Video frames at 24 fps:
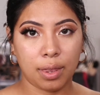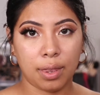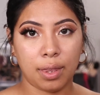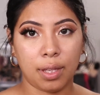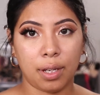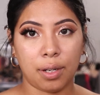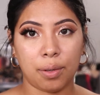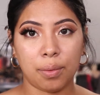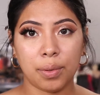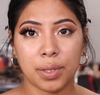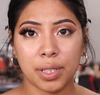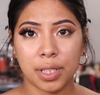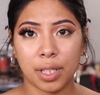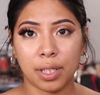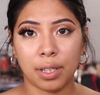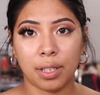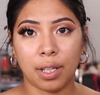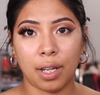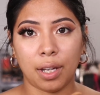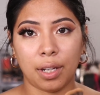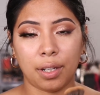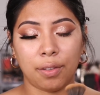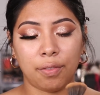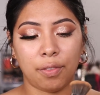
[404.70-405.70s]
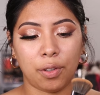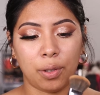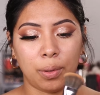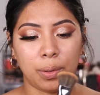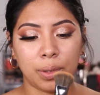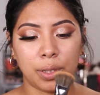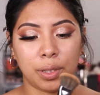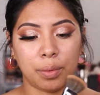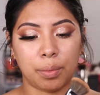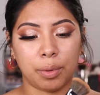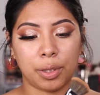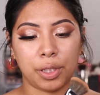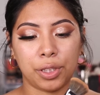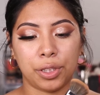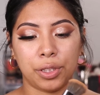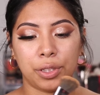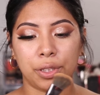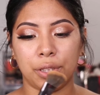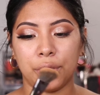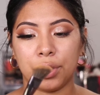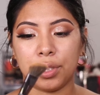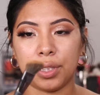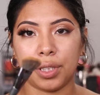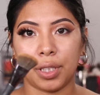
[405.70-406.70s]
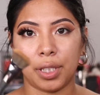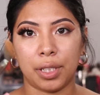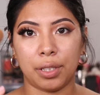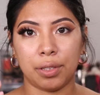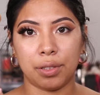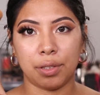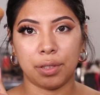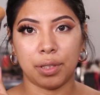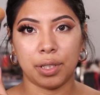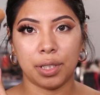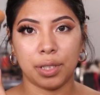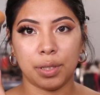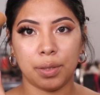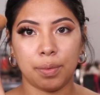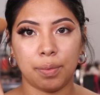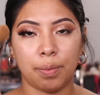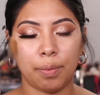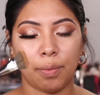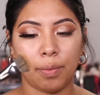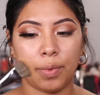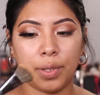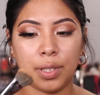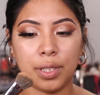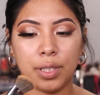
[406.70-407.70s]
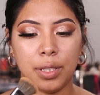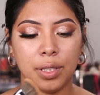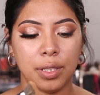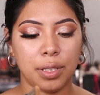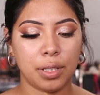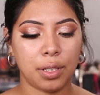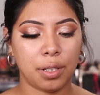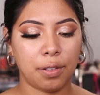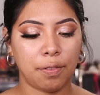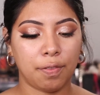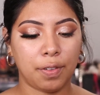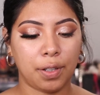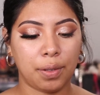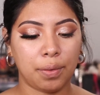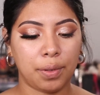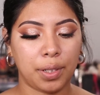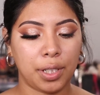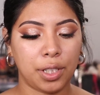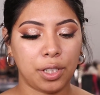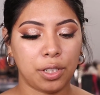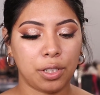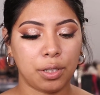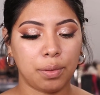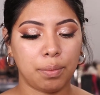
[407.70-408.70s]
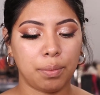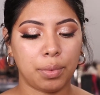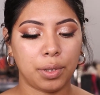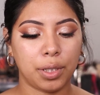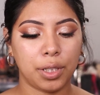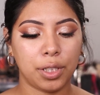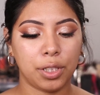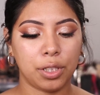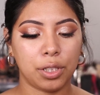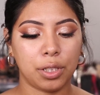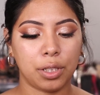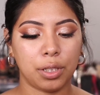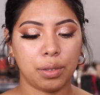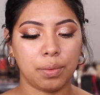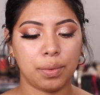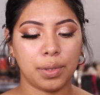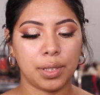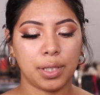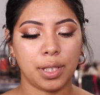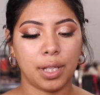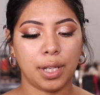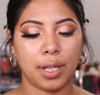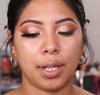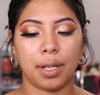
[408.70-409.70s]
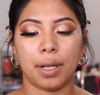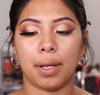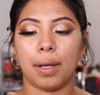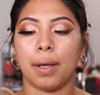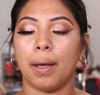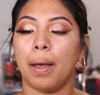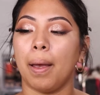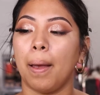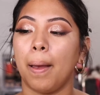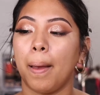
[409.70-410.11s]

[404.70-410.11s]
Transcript: there was a lot of Ulta brushes on sale. So this is their foundation brush. It was like